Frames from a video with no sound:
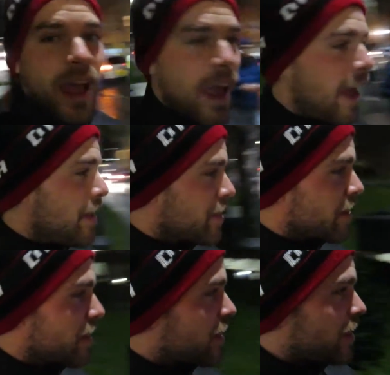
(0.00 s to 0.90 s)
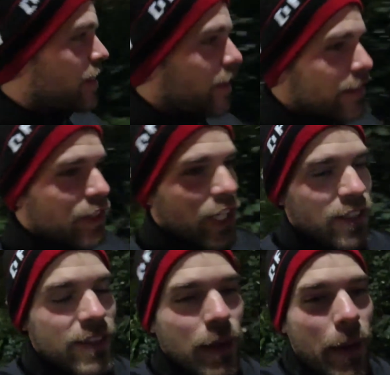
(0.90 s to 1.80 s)
And
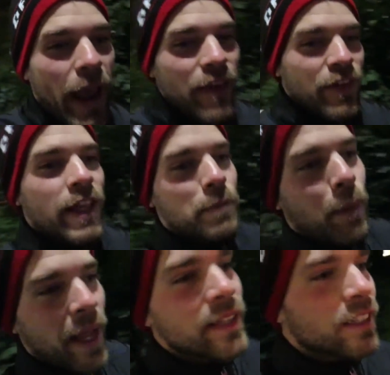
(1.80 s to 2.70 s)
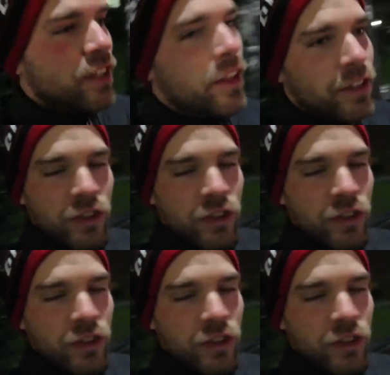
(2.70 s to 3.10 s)
just having it painted on the